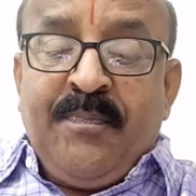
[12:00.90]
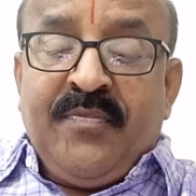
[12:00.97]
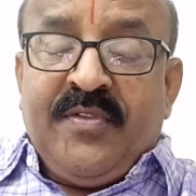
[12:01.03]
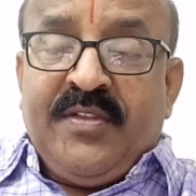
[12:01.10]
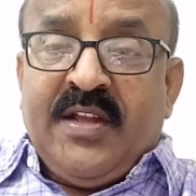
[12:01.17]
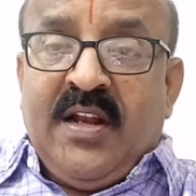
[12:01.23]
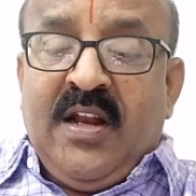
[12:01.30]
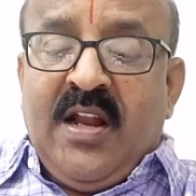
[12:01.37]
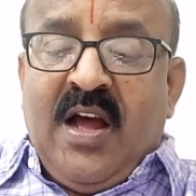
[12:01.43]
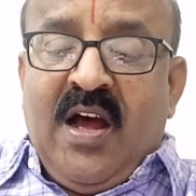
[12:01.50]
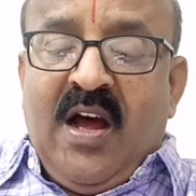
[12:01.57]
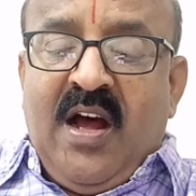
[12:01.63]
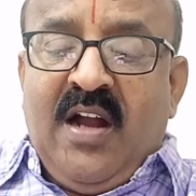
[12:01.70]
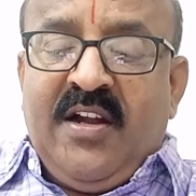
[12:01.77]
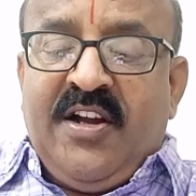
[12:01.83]
The
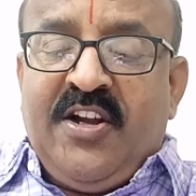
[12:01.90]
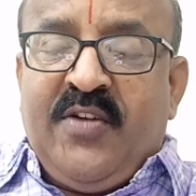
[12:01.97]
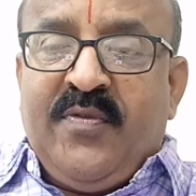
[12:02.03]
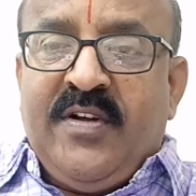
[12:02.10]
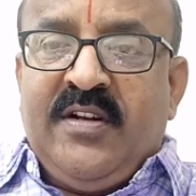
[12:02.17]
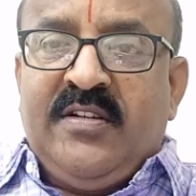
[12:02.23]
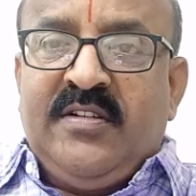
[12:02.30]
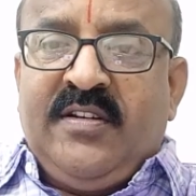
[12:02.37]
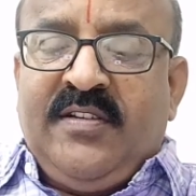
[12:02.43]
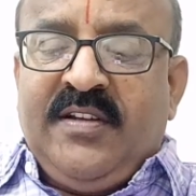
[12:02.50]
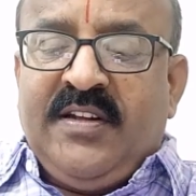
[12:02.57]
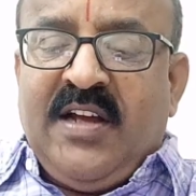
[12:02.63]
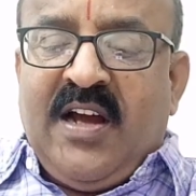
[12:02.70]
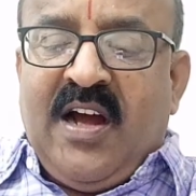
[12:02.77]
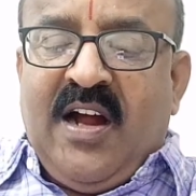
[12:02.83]
Lord dwells in
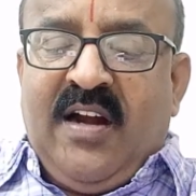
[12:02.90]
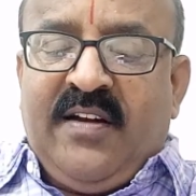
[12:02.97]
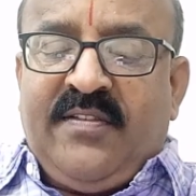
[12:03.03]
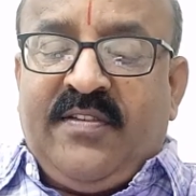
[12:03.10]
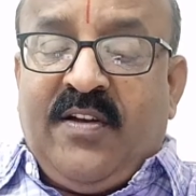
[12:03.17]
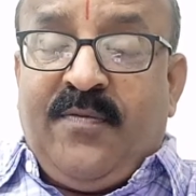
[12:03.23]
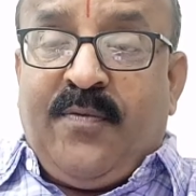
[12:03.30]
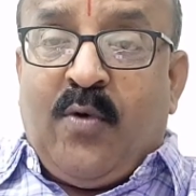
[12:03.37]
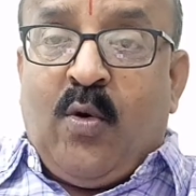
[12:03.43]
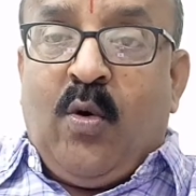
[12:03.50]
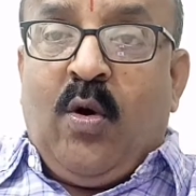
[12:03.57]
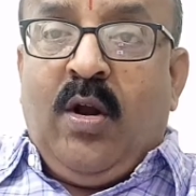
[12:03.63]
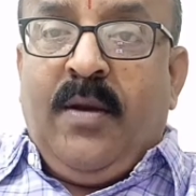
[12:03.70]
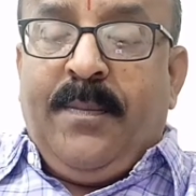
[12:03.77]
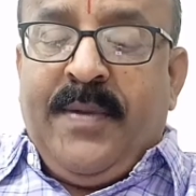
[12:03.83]
the hearts of
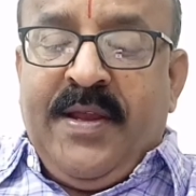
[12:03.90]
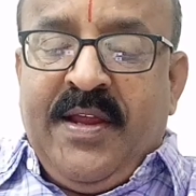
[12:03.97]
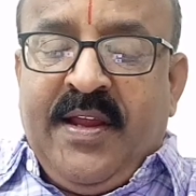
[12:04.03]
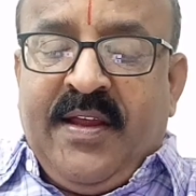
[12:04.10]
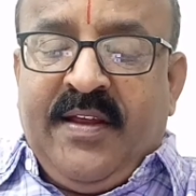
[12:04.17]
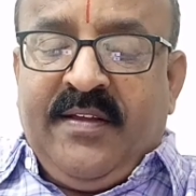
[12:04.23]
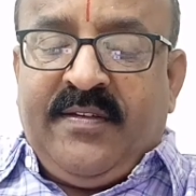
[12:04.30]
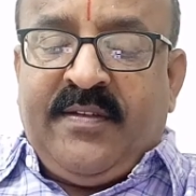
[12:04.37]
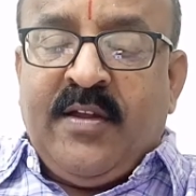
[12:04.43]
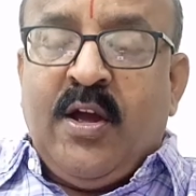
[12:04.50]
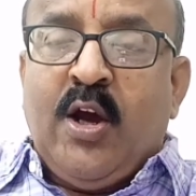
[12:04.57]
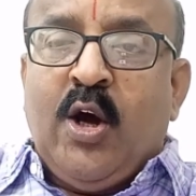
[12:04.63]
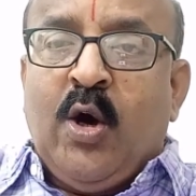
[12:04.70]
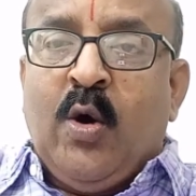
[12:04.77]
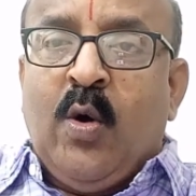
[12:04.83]
all beings,
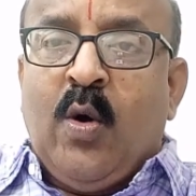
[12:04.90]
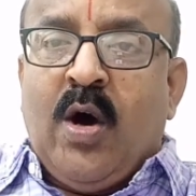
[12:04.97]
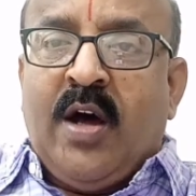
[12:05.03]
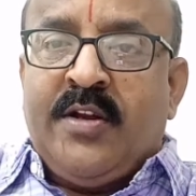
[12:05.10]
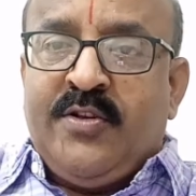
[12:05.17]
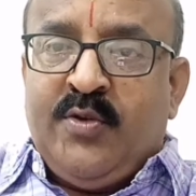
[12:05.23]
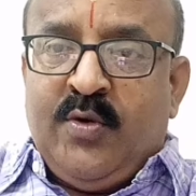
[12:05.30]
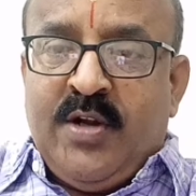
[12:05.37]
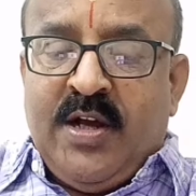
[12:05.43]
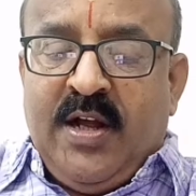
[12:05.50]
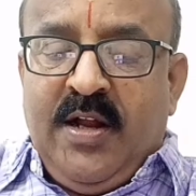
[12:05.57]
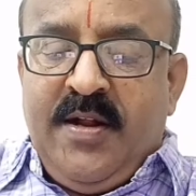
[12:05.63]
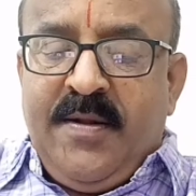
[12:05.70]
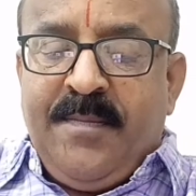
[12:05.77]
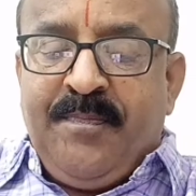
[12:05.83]
O
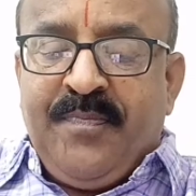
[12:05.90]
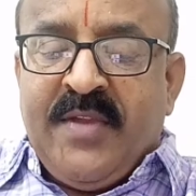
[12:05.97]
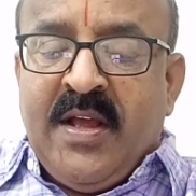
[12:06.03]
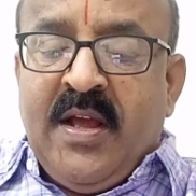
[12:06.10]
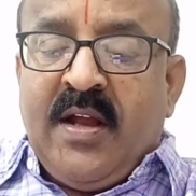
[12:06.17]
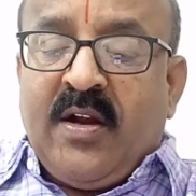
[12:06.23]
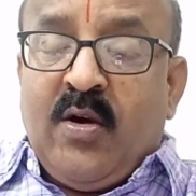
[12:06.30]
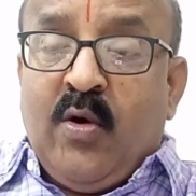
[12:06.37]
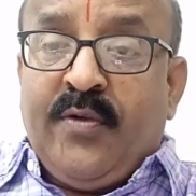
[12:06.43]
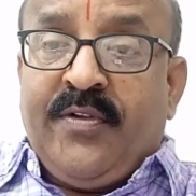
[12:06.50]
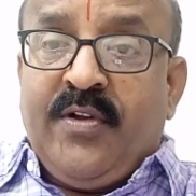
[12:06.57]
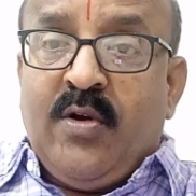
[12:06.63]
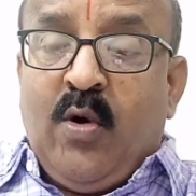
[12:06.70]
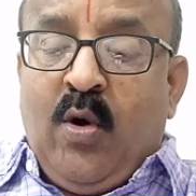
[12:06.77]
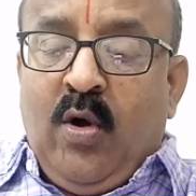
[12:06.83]
Arjuna,
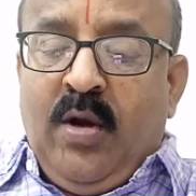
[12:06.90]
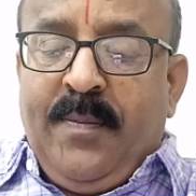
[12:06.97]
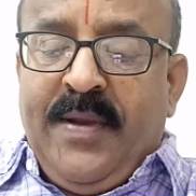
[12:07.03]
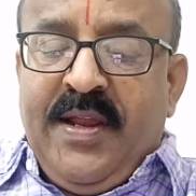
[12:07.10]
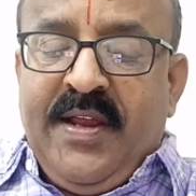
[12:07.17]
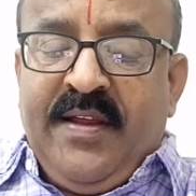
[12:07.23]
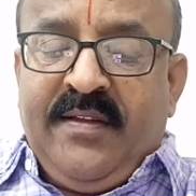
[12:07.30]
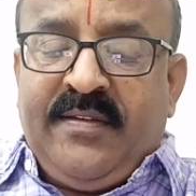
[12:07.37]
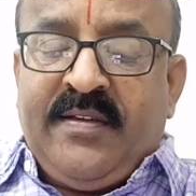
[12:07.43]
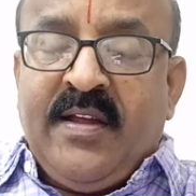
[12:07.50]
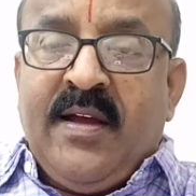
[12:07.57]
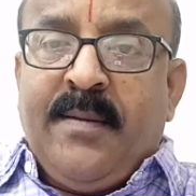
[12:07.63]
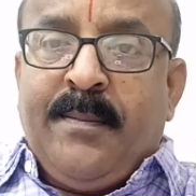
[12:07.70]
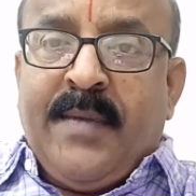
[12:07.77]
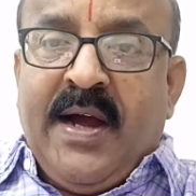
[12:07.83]
causing all beings
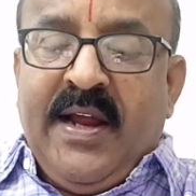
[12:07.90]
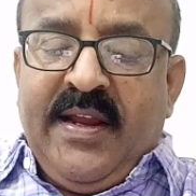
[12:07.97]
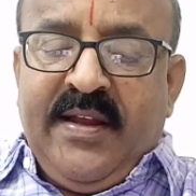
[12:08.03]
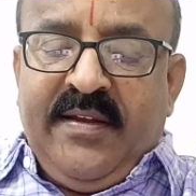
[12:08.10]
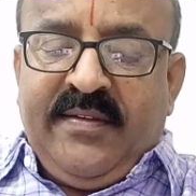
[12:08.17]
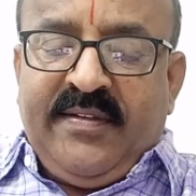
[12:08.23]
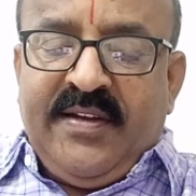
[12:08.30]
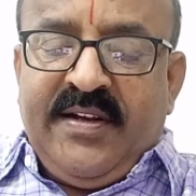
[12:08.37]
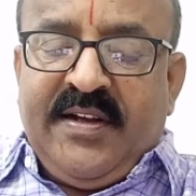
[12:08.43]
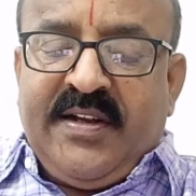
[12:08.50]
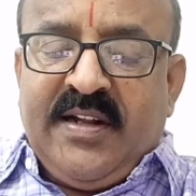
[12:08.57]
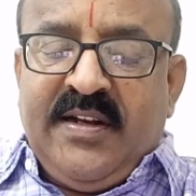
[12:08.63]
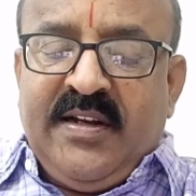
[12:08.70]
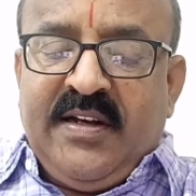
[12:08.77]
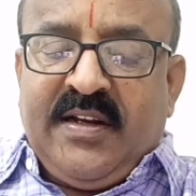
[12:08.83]
by his
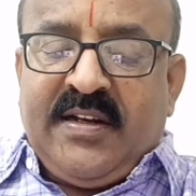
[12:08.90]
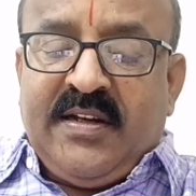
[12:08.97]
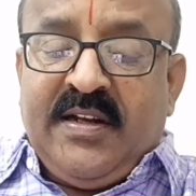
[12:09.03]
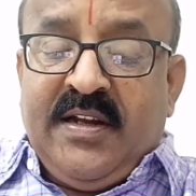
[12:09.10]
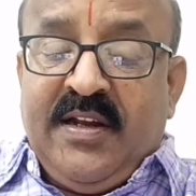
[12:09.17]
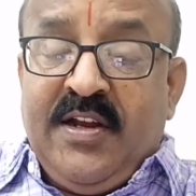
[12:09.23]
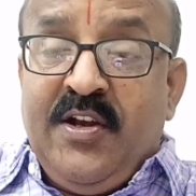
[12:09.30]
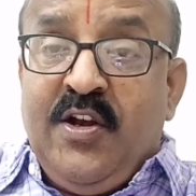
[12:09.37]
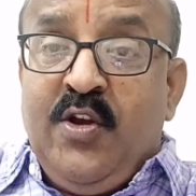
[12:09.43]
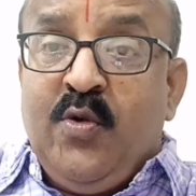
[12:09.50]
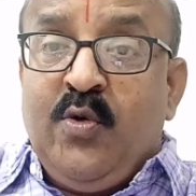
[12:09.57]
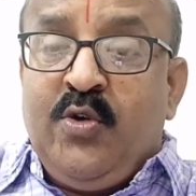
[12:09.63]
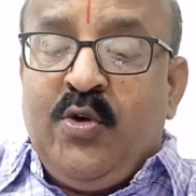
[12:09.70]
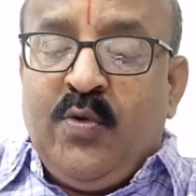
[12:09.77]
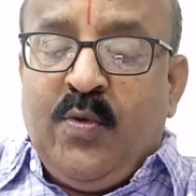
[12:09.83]

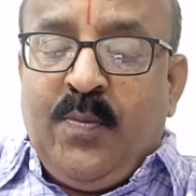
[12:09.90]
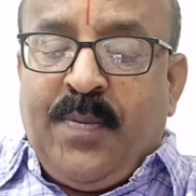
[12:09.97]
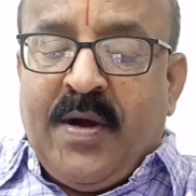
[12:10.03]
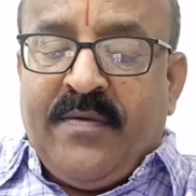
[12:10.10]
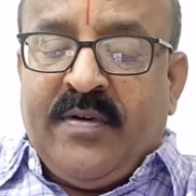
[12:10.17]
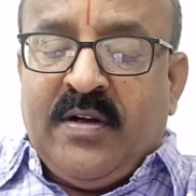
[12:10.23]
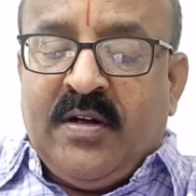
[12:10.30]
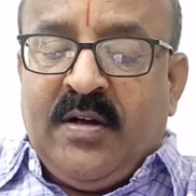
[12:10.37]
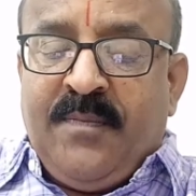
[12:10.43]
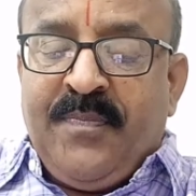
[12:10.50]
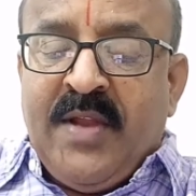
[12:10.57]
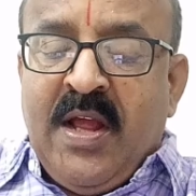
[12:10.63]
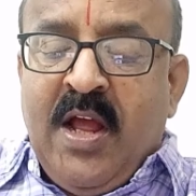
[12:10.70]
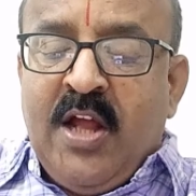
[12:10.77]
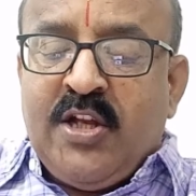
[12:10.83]
illusive power
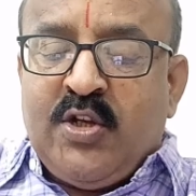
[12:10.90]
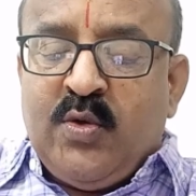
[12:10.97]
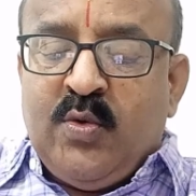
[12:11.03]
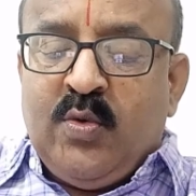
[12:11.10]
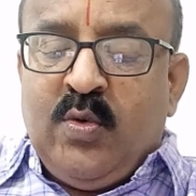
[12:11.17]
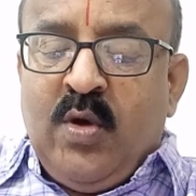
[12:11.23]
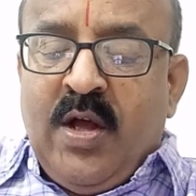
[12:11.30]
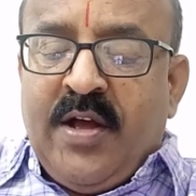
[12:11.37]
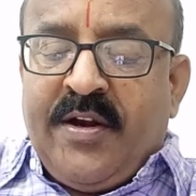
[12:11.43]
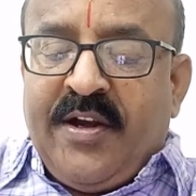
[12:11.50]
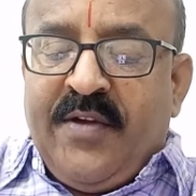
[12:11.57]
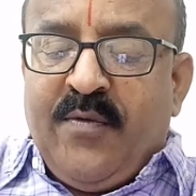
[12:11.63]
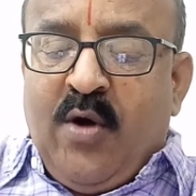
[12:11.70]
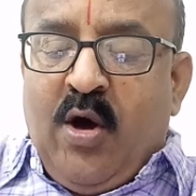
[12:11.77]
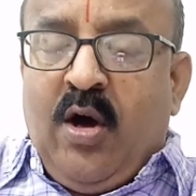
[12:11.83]
to
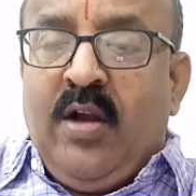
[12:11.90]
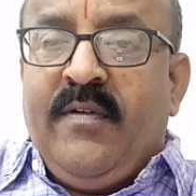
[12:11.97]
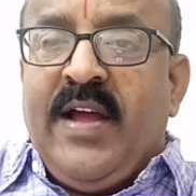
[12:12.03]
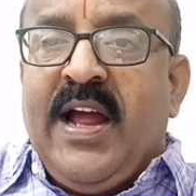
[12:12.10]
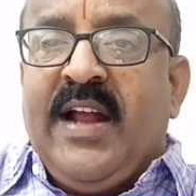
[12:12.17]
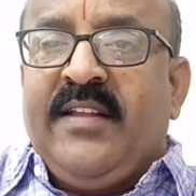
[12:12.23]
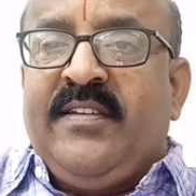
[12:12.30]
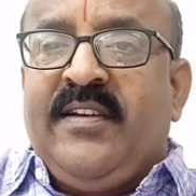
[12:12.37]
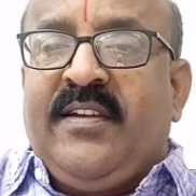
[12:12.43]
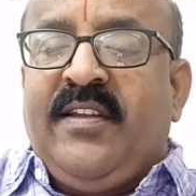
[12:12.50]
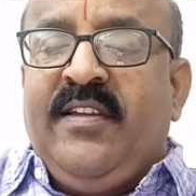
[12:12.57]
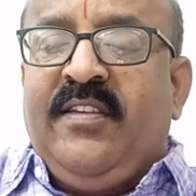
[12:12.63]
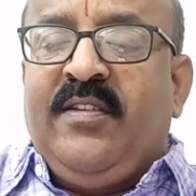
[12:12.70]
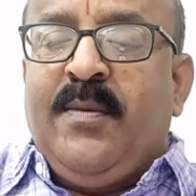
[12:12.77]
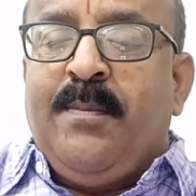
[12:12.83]
revolve as it
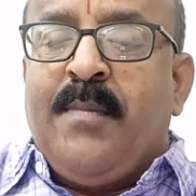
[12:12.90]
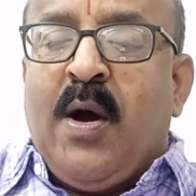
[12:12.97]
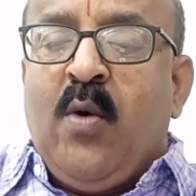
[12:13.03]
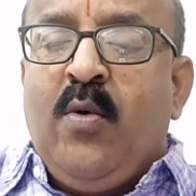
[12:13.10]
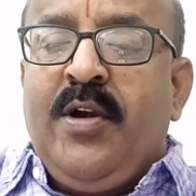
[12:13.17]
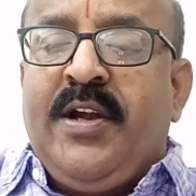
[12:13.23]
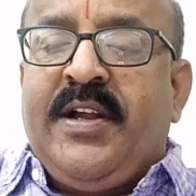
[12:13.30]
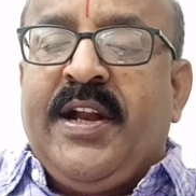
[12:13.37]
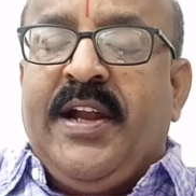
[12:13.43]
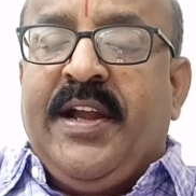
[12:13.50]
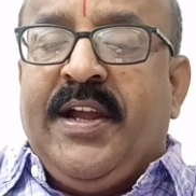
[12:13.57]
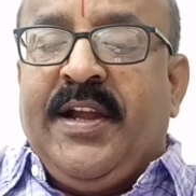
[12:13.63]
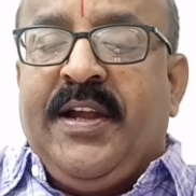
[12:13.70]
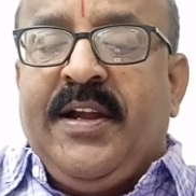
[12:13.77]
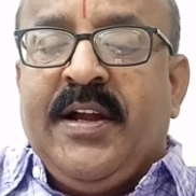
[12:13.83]
is
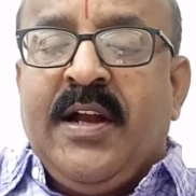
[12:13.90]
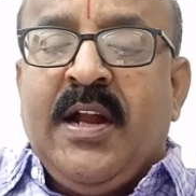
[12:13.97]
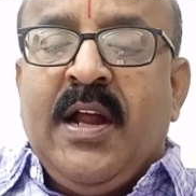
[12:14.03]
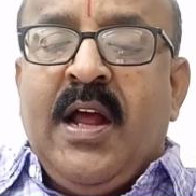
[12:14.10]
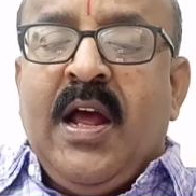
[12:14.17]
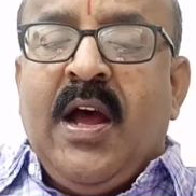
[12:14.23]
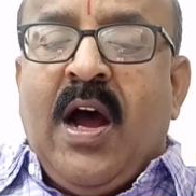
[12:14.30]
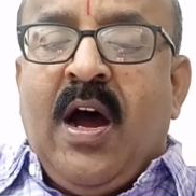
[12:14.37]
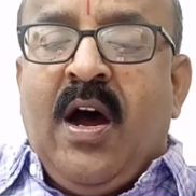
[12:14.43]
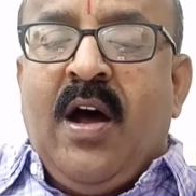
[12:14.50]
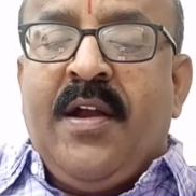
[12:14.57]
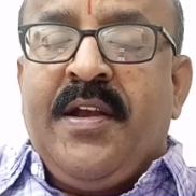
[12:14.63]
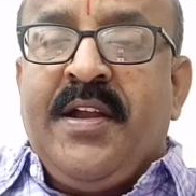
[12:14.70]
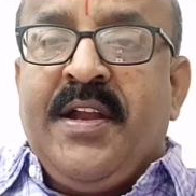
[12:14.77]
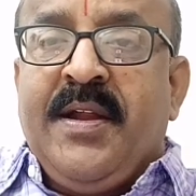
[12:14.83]
mounted
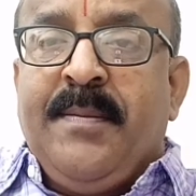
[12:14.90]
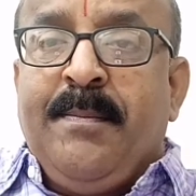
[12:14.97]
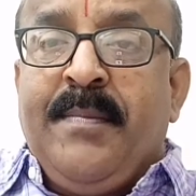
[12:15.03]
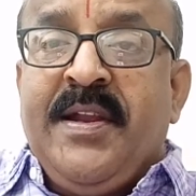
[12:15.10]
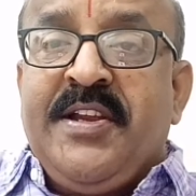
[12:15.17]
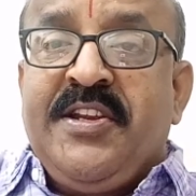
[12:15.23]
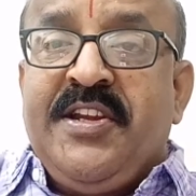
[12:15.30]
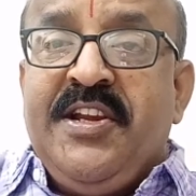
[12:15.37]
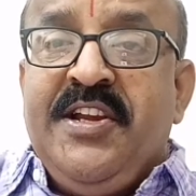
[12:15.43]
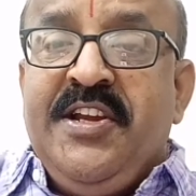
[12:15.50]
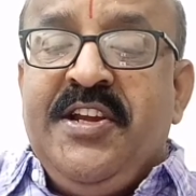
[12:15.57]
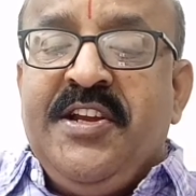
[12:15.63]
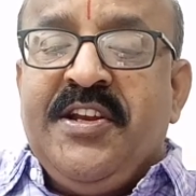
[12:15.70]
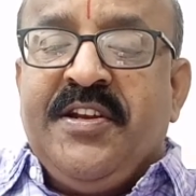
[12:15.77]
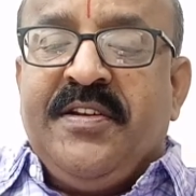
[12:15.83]
on a
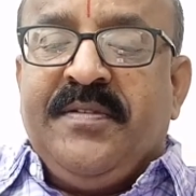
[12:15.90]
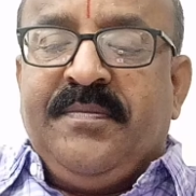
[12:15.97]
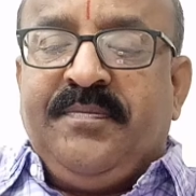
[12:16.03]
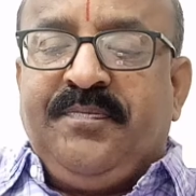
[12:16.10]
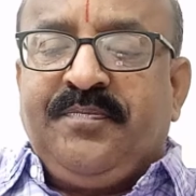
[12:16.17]
machine.